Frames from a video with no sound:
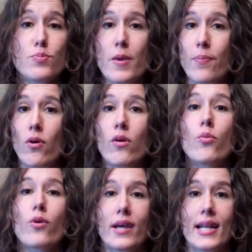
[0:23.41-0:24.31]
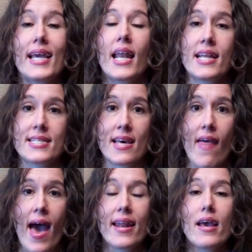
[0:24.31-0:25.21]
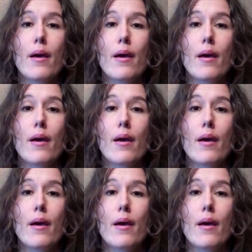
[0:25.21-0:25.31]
people, we're going to get into that.